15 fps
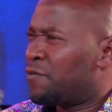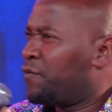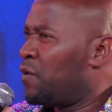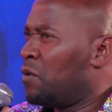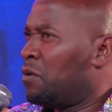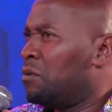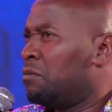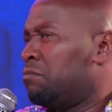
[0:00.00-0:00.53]

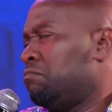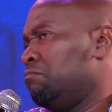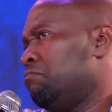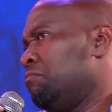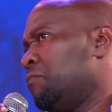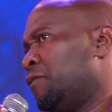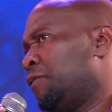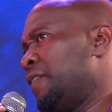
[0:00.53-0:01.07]
for
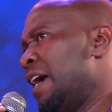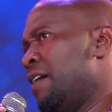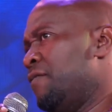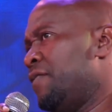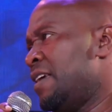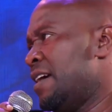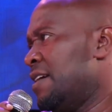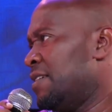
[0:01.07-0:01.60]

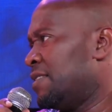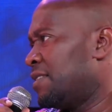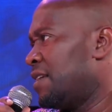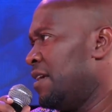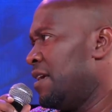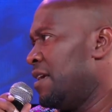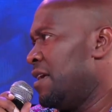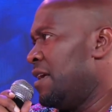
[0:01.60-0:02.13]
5 years.
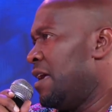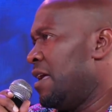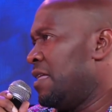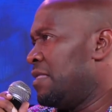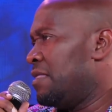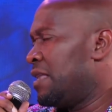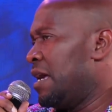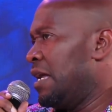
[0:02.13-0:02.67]

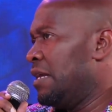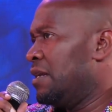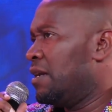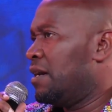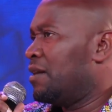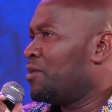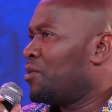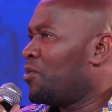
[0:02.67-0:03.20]
And then
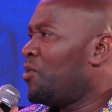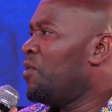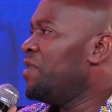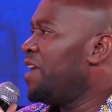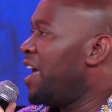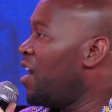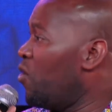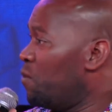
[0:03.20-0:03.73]
God
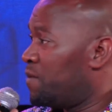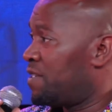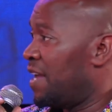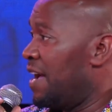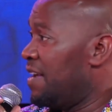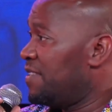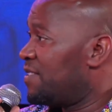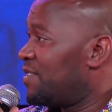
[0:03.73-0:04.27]
helped
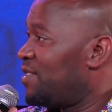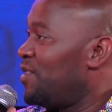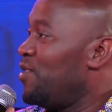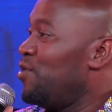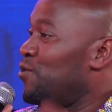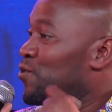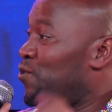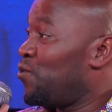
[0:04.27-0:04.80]
us
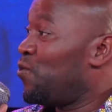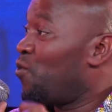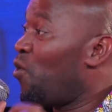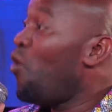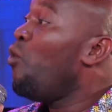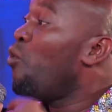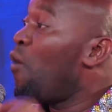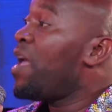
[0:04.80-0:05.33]
to
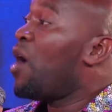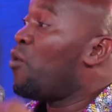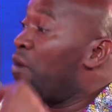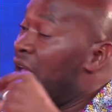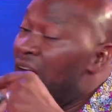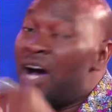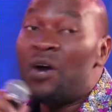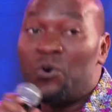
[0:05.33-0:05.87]
go where
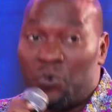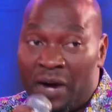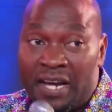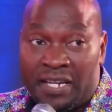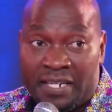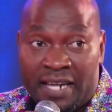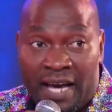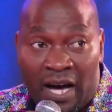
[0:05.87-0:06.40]
we are
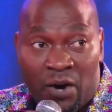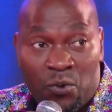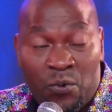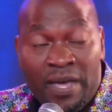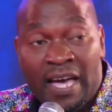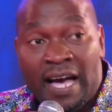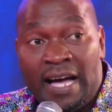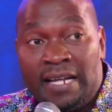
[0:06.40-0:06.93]
right now.
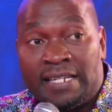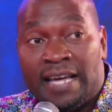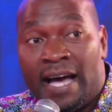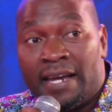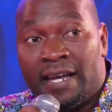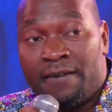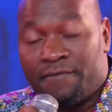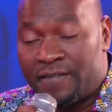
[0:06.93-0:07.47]
We had
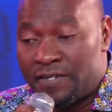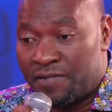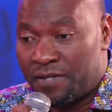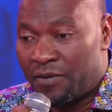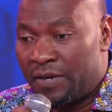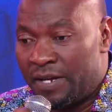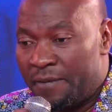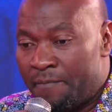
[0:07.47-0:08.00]
an
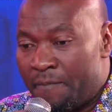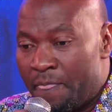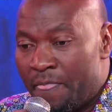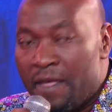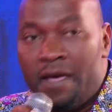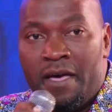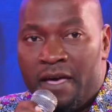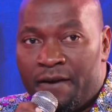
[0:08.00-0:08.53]
anniversary.
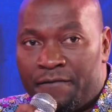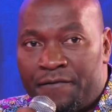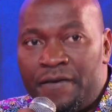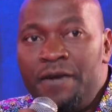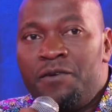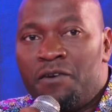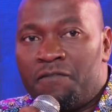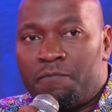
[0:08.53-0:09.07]
A
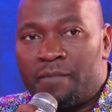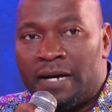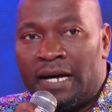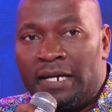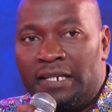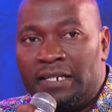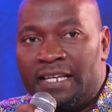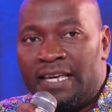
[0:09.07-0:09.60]
friend of
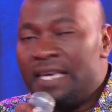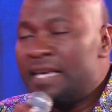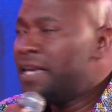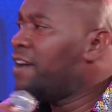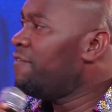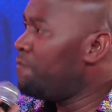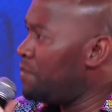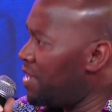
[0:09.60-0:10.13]
mine, he
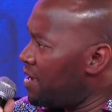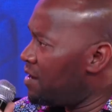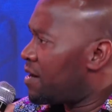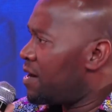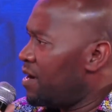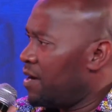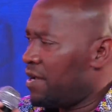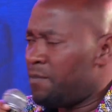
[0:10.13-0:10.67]
gave me a
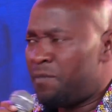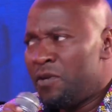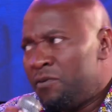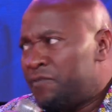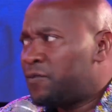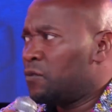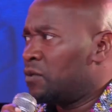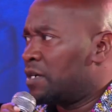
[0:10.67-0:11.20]
car, a
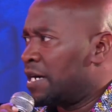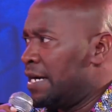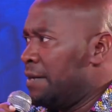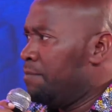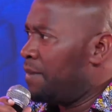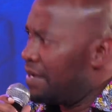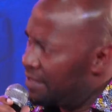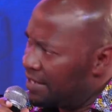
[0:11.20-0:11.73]
beautiful car.
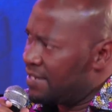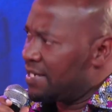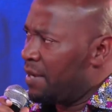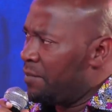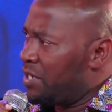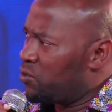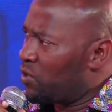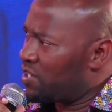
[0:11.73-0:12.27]
By that
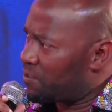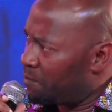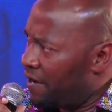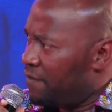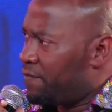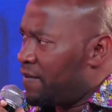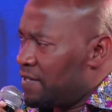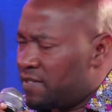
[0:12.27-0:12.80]
time, it was my
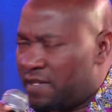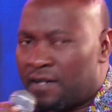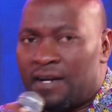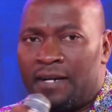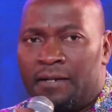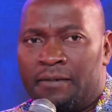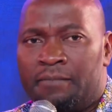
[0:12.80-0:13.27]
first car.